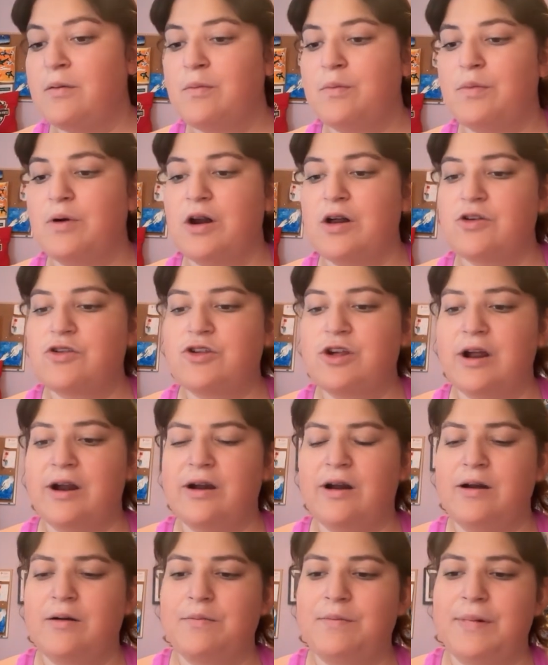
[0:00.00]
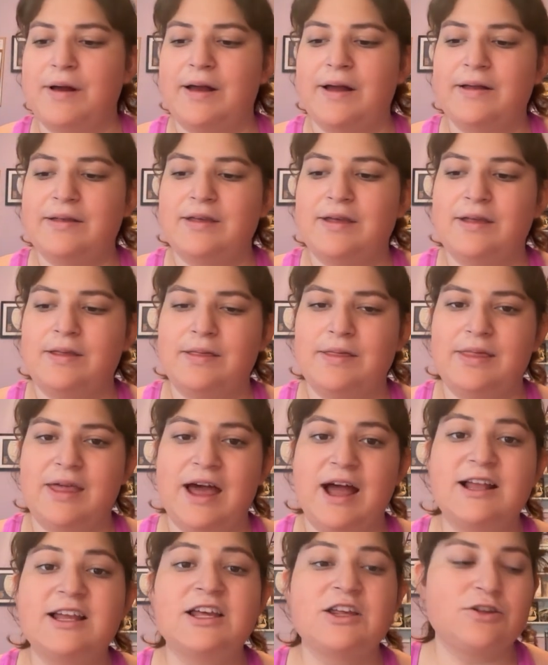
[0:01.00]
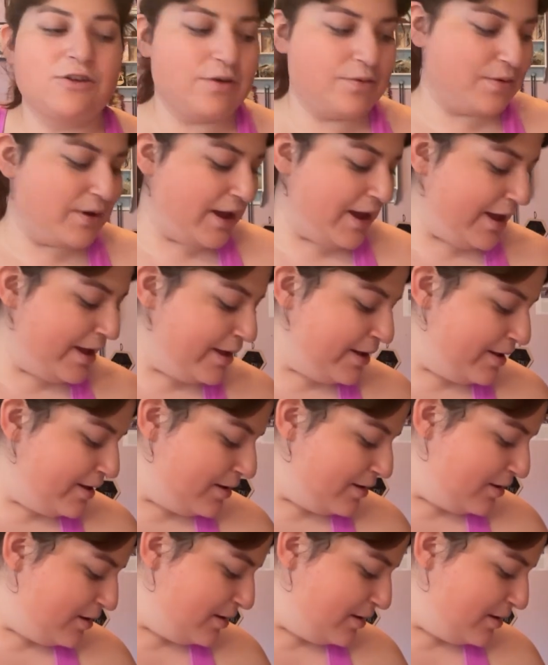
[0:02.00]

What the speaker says: brush here, but that is okay.